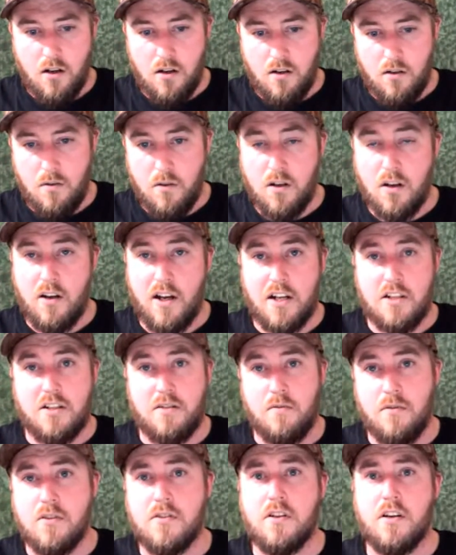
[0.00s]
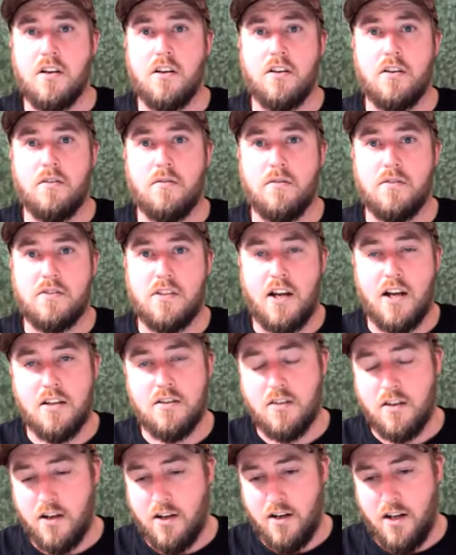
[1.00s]
what I actually was going to do was, as
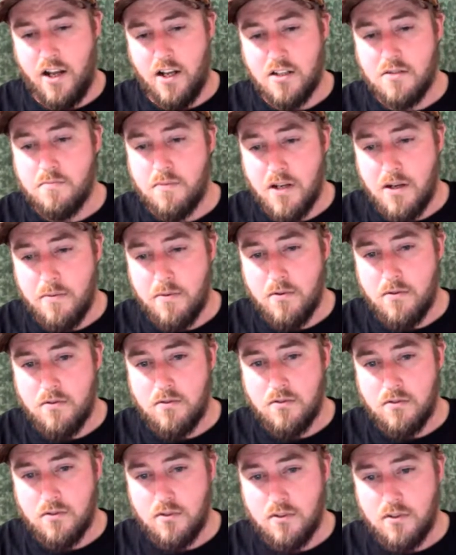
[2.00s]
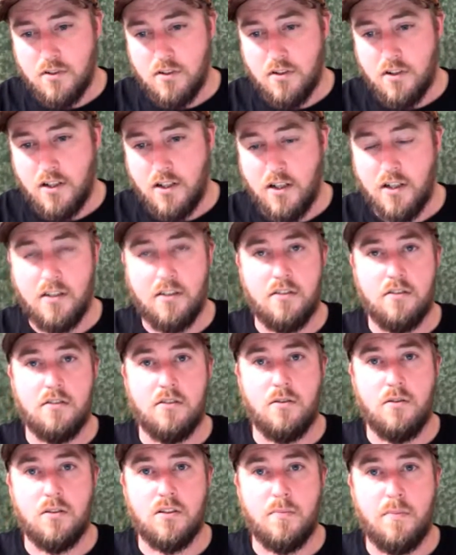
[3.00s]
I announced people and
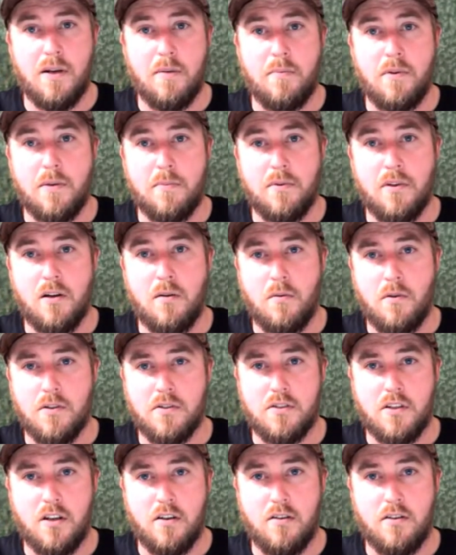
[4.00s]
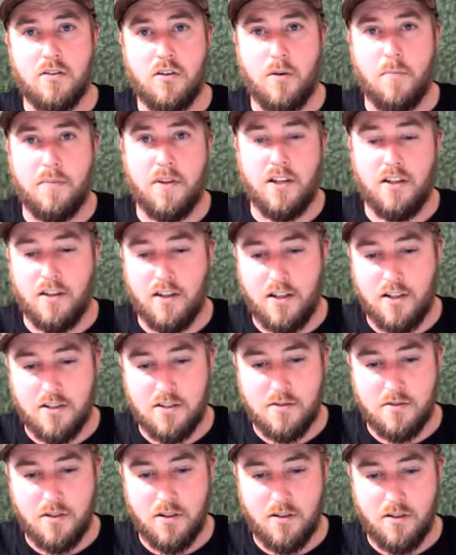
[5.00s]
talked about people, I was going to drop their links.
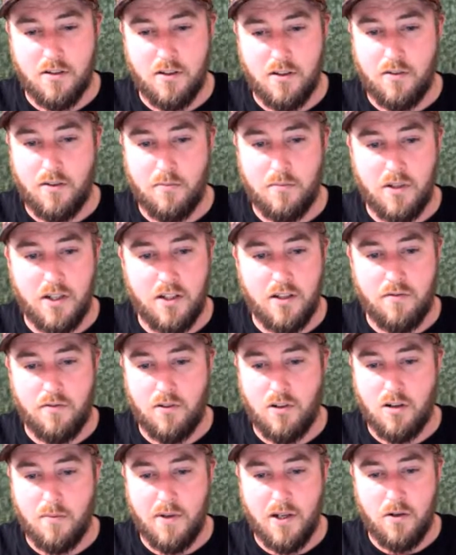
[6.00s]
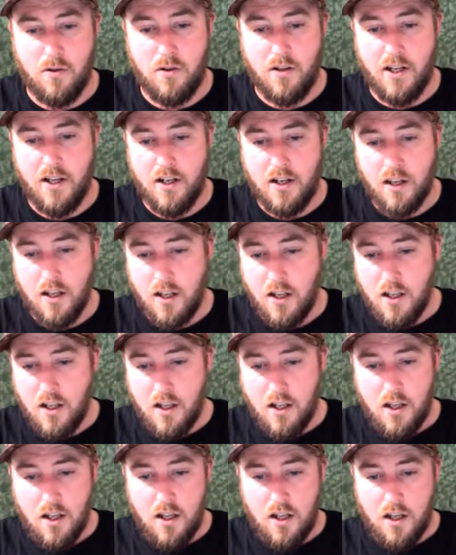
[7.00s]
So I've completely forgot about all that.
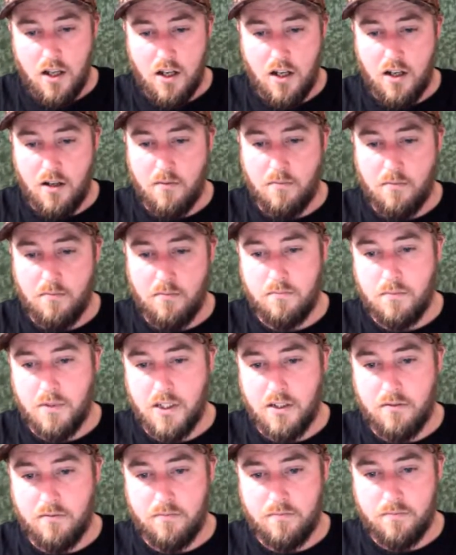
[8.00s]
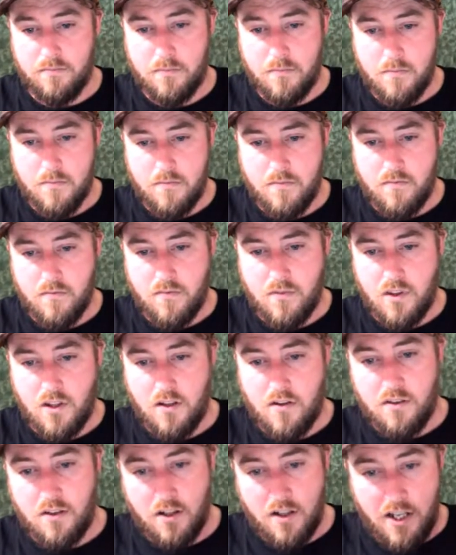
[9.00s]
But
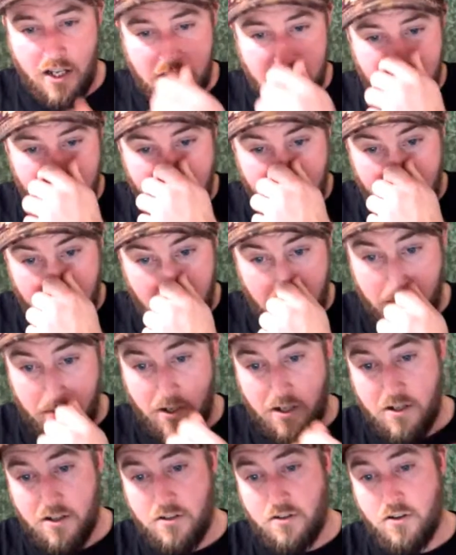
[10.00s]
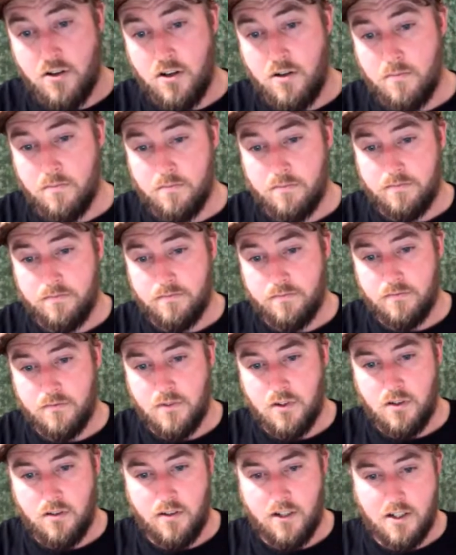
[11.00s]
the next link I'm going to drop,
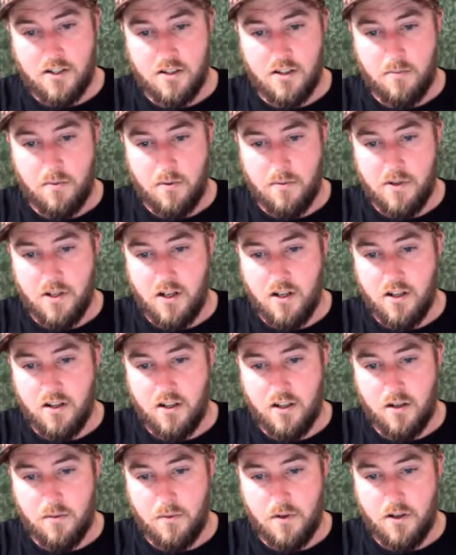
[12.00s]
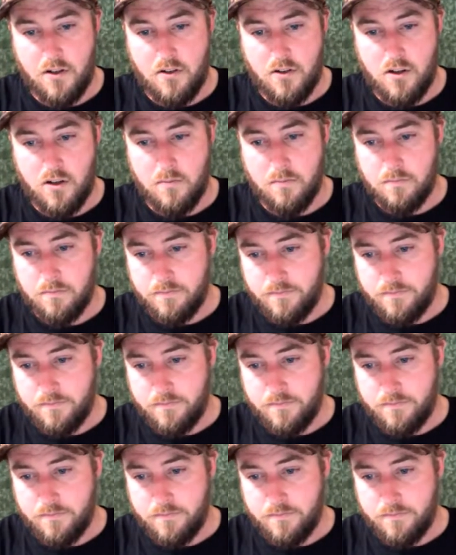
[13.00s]
actually probably the only link I'm going to drop,